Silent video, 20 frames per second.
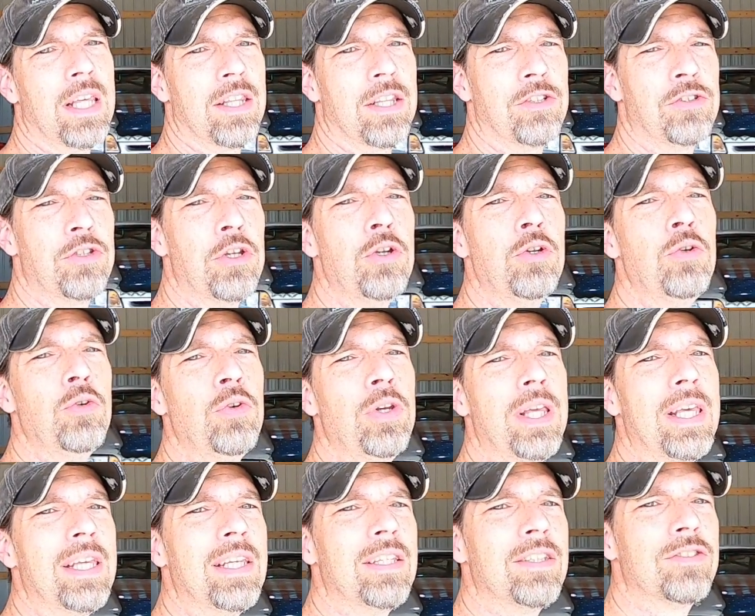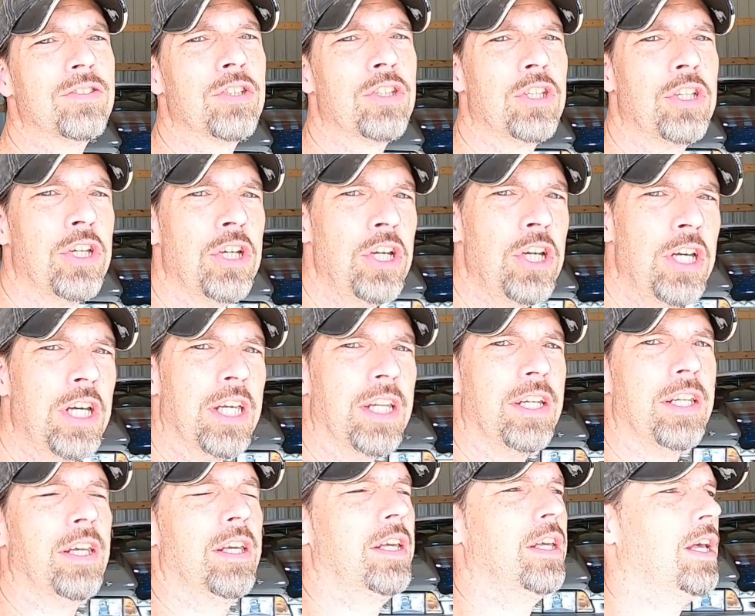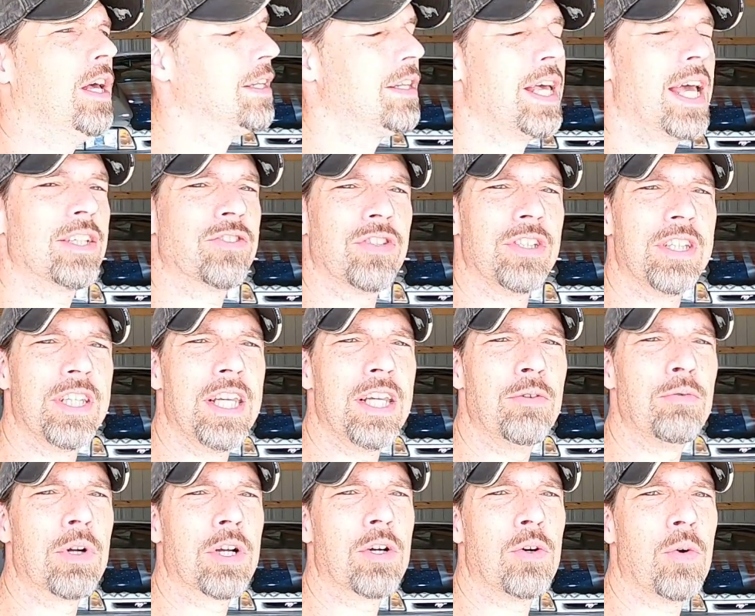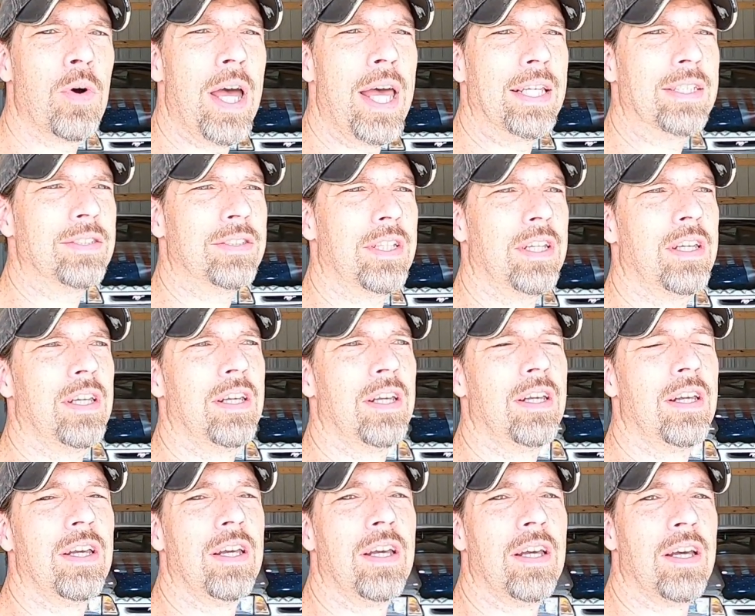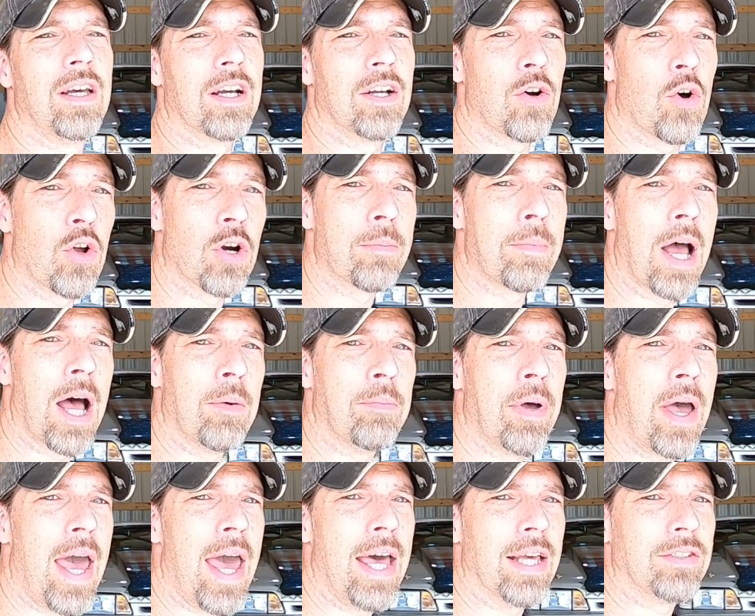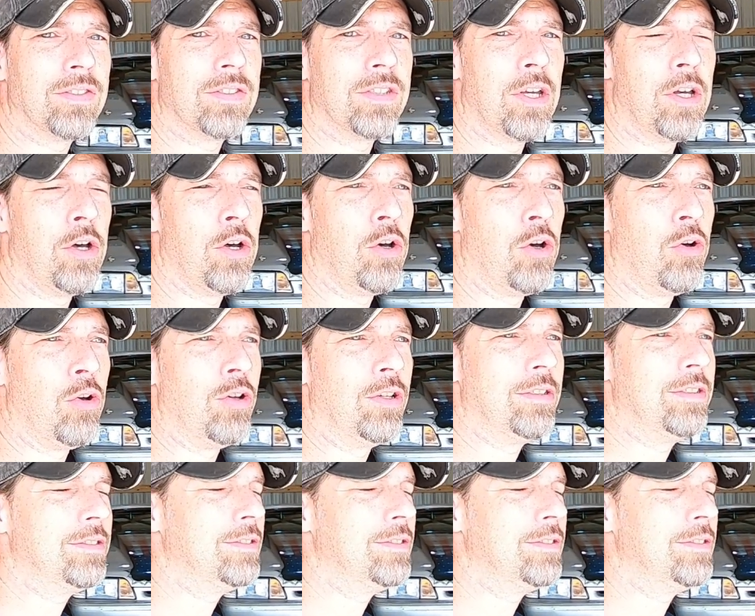that the tune is good. I actually did request a quarter-mile pass, so